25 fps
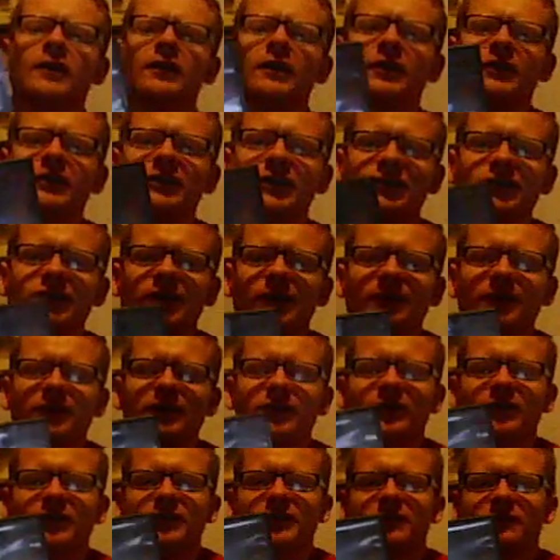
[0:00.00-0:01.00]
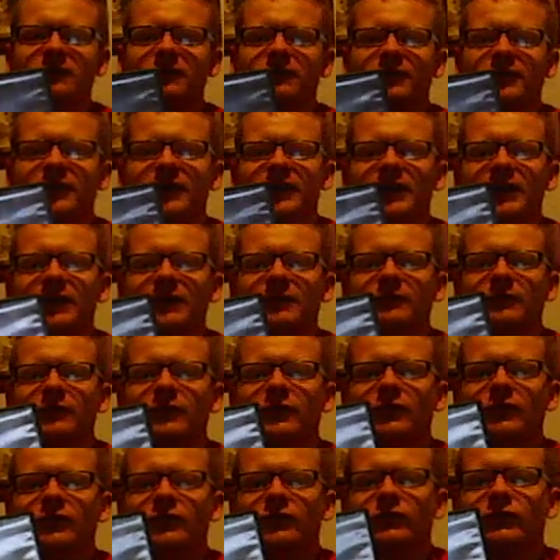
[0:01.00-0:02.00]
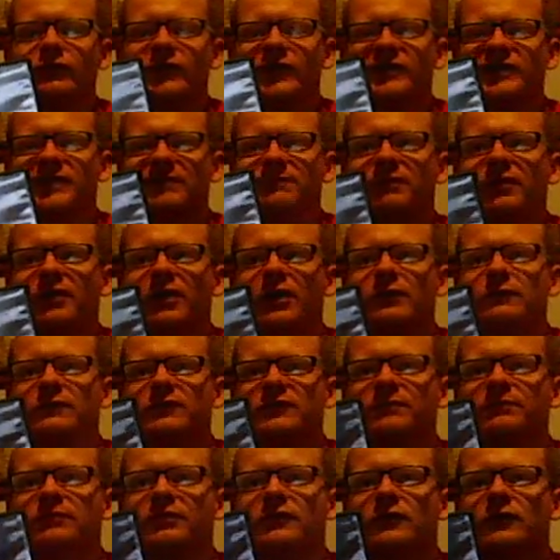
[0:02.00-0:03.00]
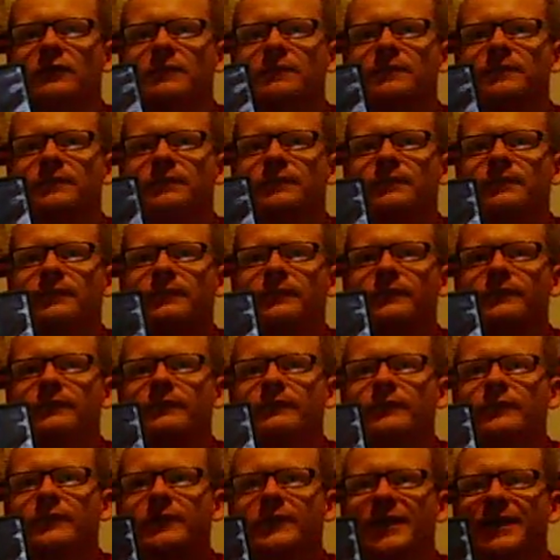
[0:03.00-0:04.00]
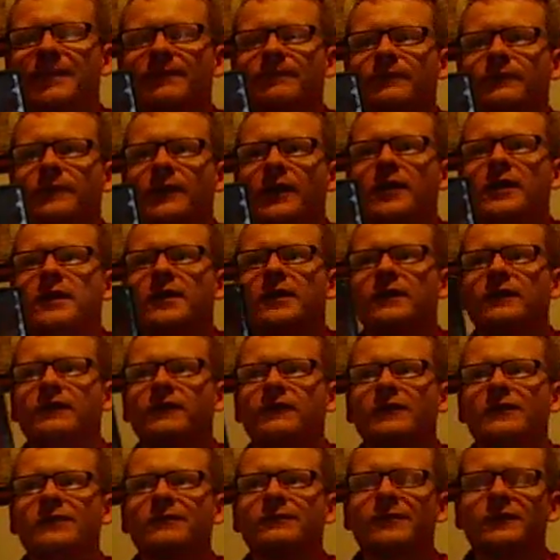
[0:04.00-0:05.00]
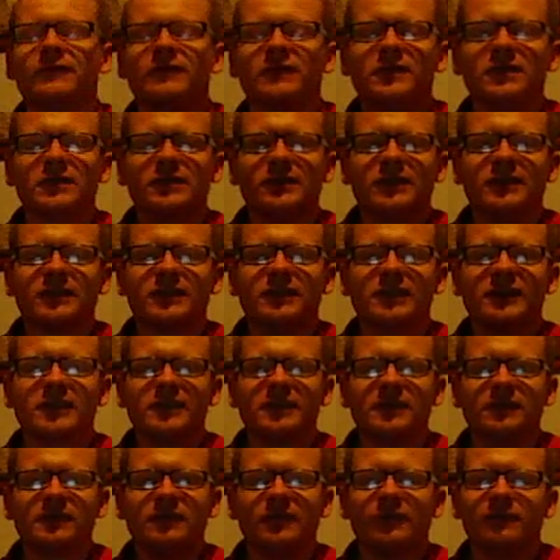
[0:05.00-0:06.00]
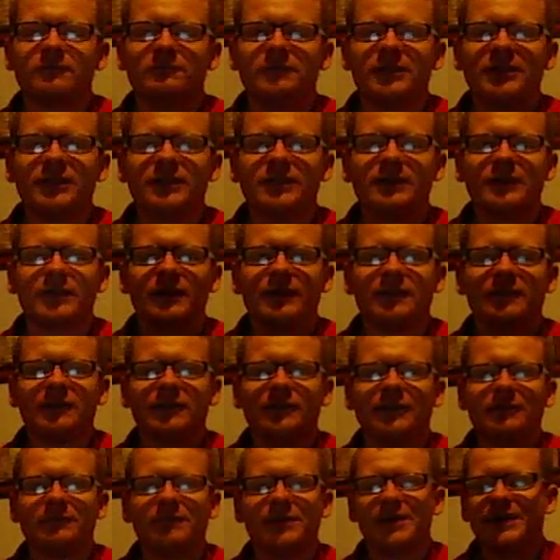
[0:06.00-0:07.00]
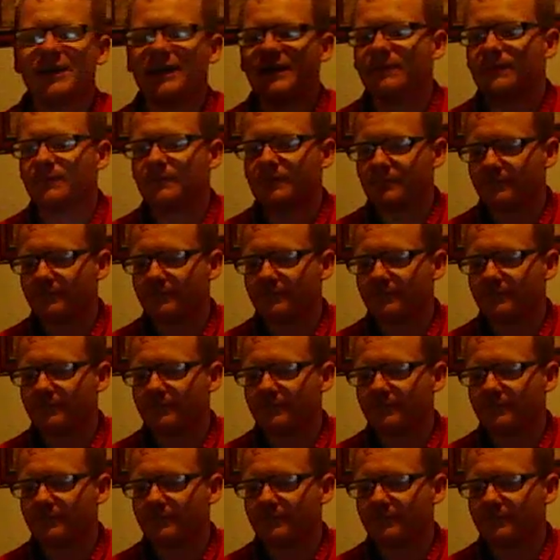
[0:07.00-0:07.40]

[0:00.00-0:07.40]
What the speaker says: Sometime in '93, Jurassic Park was born. Yep, the film officially 65 million years in the making,